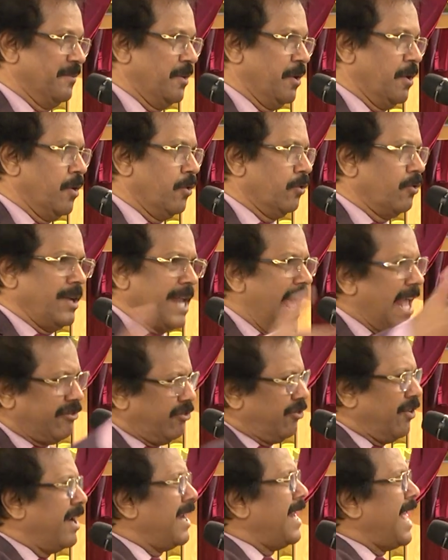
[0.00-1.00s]
So
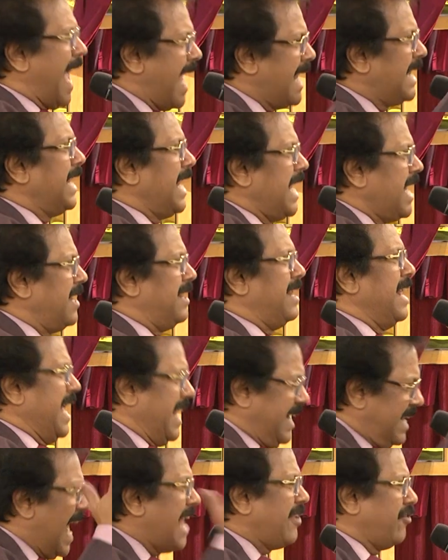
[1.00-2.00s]
naturally I need,
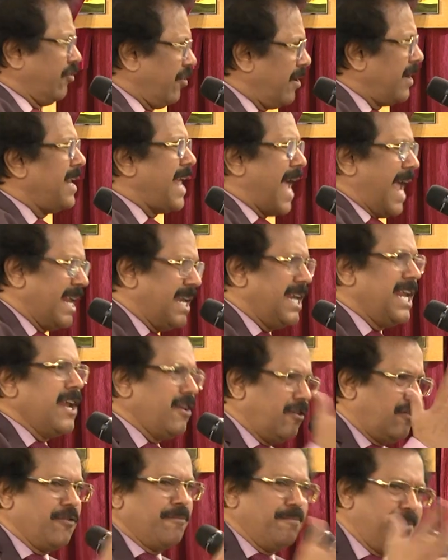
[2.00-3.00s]
naturally I
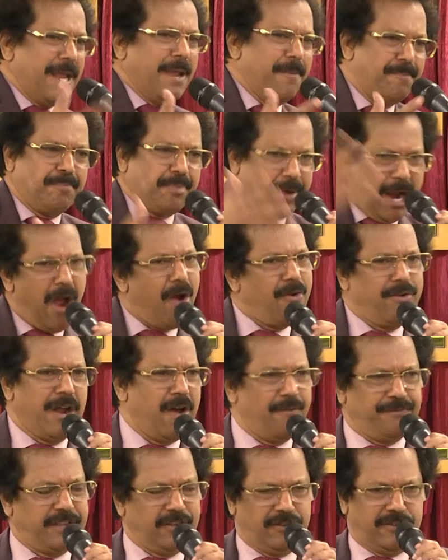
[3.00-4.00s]
need to be proud
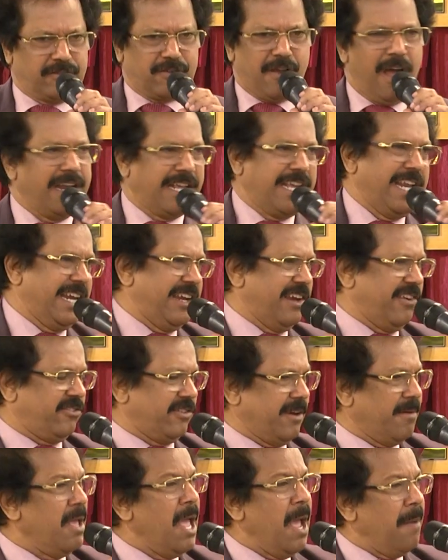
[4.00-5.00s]
of this
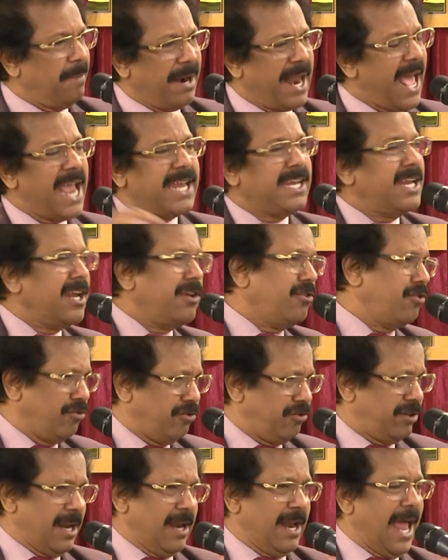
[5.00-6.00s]
congregation, but I need to
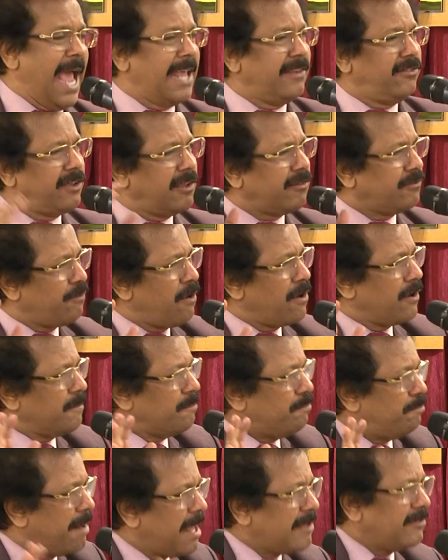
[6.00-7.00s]
tell, I just want to
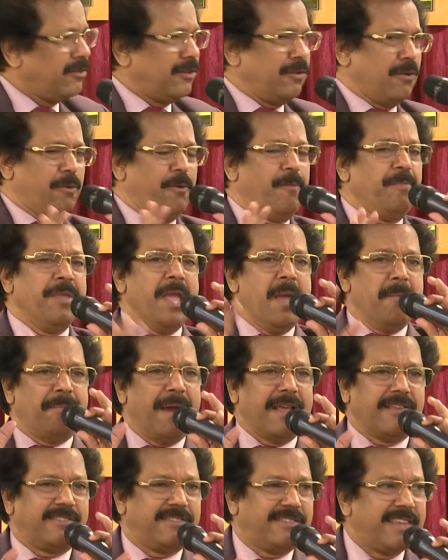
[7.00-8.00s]
bless you
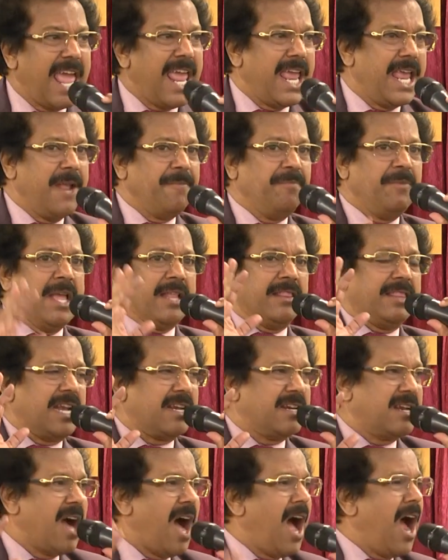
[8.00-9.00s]
by saying that
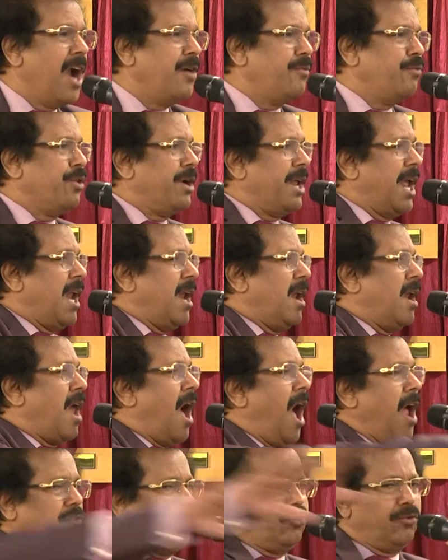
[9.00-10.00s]
God would
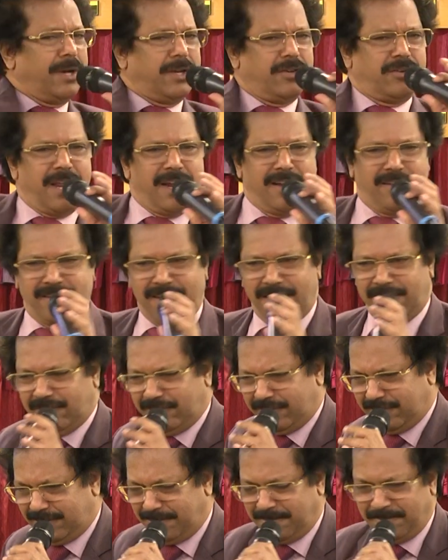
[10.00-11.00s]
enlarge your
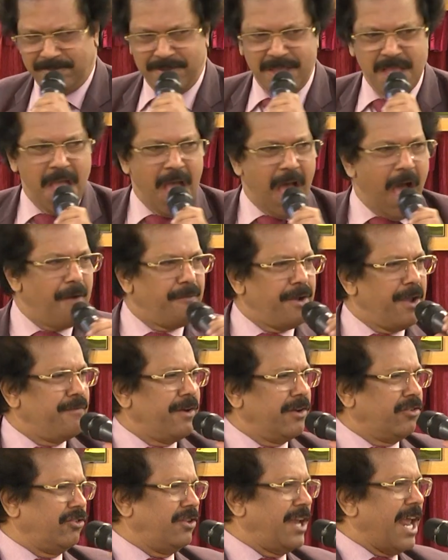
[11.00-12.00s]
territories. How I
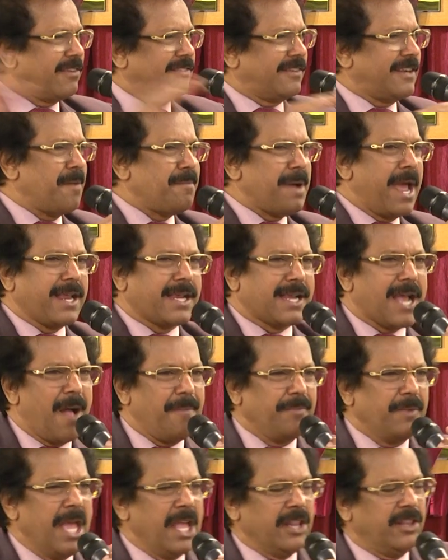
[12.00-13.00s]
wish next time I
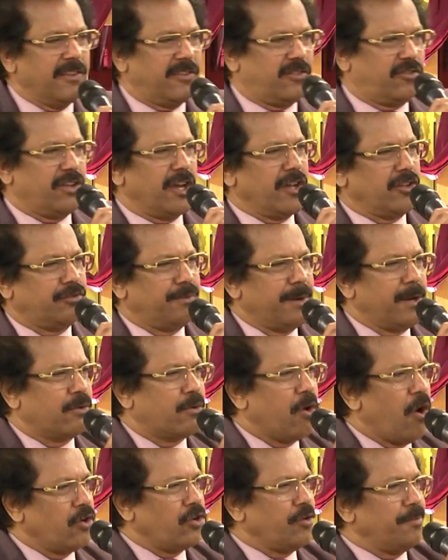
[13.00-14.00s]
come, this church will
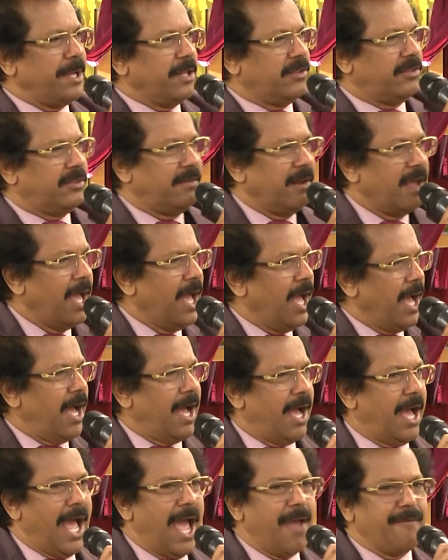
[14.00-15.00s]
grow to be
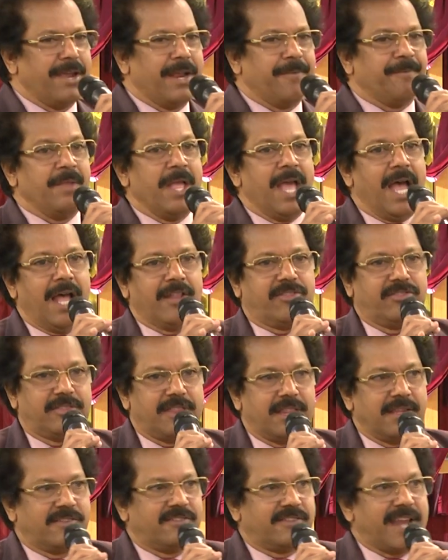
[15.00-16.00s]
uh, having a
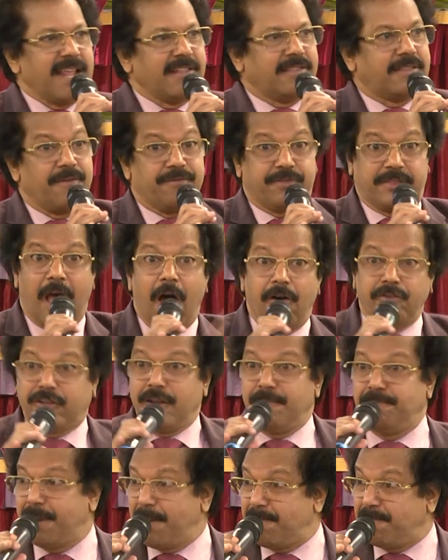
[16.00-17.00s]
strength of one
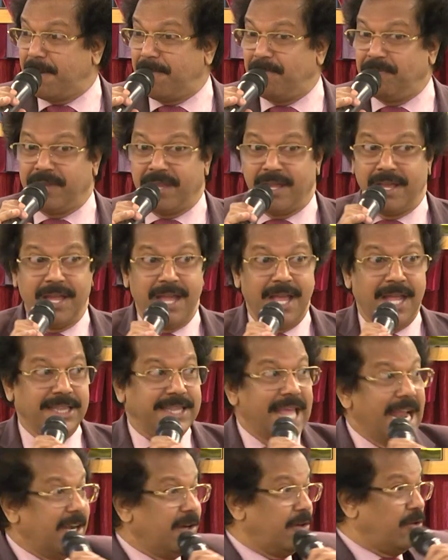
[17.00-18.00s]
thousand people,
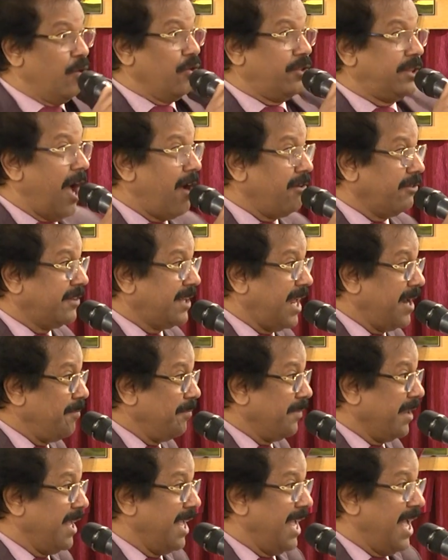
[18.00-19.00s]
then two thousand,
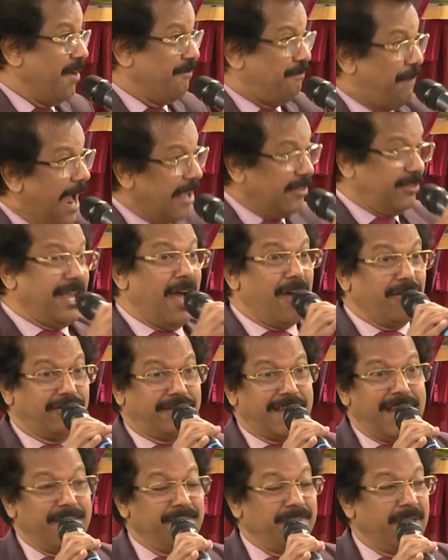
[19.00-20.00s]
five
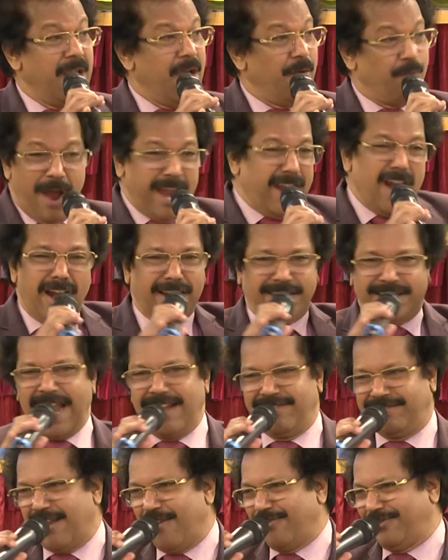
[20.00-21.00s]
thousand, why not ten
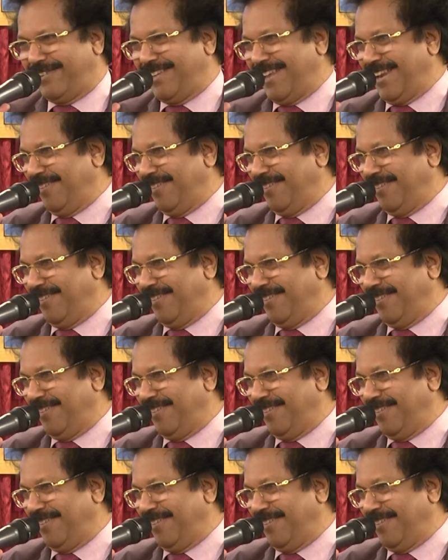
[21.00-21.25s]
thousand?